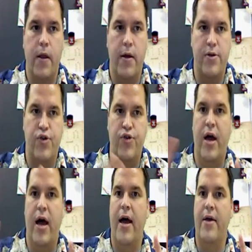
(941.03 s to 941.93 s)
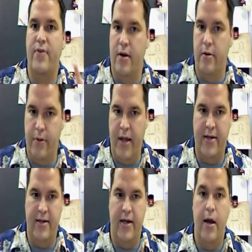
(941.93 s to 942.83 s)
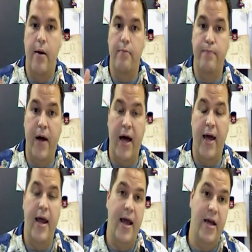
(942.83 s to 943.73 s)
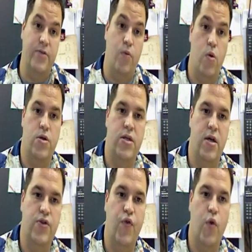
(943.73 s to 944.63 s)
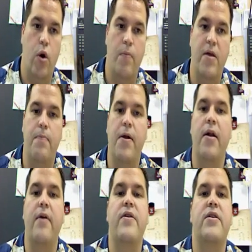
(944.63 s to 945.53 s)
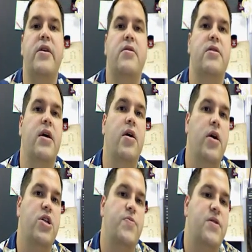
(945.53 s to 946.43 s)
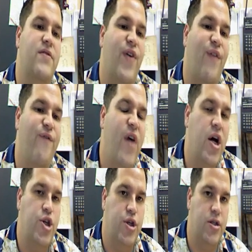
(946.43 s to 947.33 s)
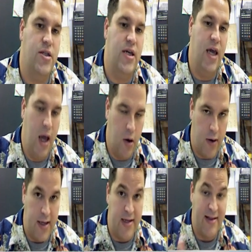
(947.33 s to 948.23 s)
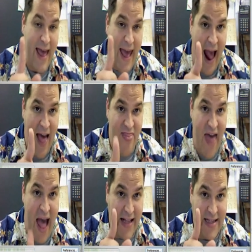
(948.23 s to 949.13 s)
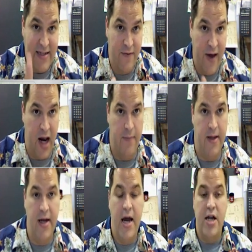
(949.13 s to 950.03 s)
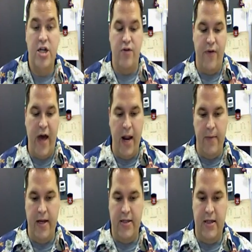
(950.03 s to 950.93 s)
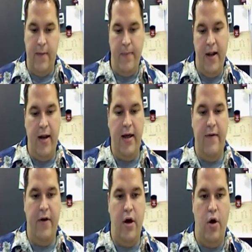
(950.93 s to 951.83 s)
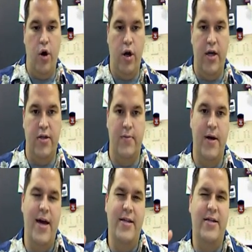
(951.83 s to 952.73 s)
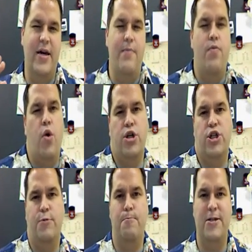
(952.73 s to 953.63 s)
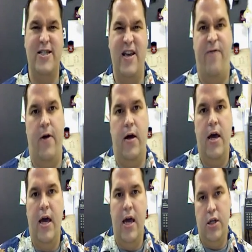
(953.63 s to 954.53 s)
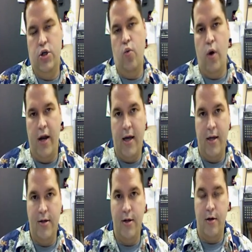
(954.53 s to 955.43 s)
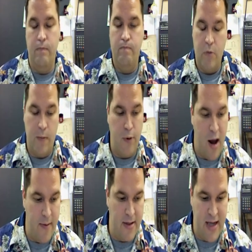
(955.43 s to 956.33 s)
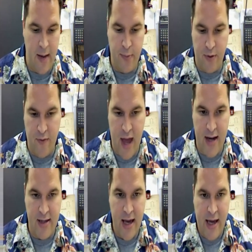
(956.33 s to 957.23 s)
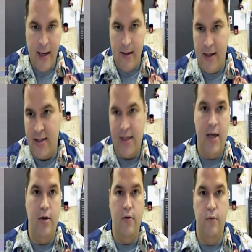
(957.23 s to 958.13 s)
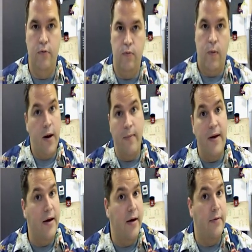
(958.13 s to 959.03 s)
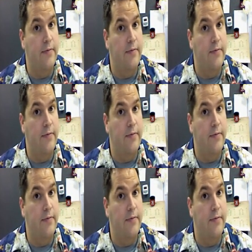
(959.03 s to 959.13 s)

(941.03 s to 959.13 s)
size and complexity. But as more cells form, the ability of these cells to carry out specific functions increases, and that's development. Development is the ability of an organism to get more specific into what it can do. A prime example of that is, let's say you want to be a